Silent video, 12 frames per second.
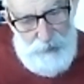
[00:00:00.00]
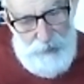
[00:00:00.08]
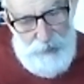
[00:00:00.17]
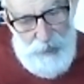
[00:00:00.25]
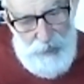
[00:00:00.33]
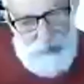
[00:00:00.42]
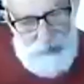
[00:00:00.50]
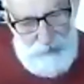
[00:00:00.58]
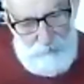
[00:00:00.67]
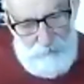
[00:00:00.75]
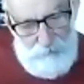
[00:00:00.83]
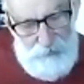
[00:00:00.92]

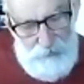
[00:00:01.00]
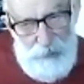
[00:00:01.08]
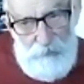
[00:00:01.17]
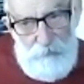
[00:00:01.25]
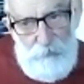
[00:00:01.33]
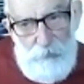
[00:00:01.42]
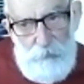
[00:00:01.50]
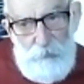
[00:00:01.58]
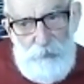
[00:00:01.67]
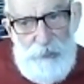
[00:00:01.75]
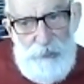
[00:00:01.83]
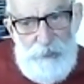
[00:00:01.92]
names,
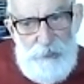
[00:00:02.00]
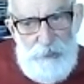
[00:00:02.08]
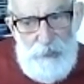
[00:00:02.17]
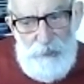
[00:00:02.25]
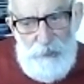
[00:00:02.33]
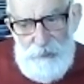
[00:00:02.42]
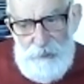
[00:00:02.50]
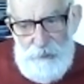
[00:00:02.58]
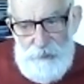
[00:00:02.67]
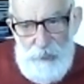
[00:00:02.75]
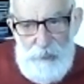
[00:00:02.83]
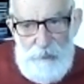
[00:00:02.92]
all these things that
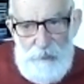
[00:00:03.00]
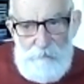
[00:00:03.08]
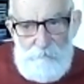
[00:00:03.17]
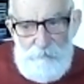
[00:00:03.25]
take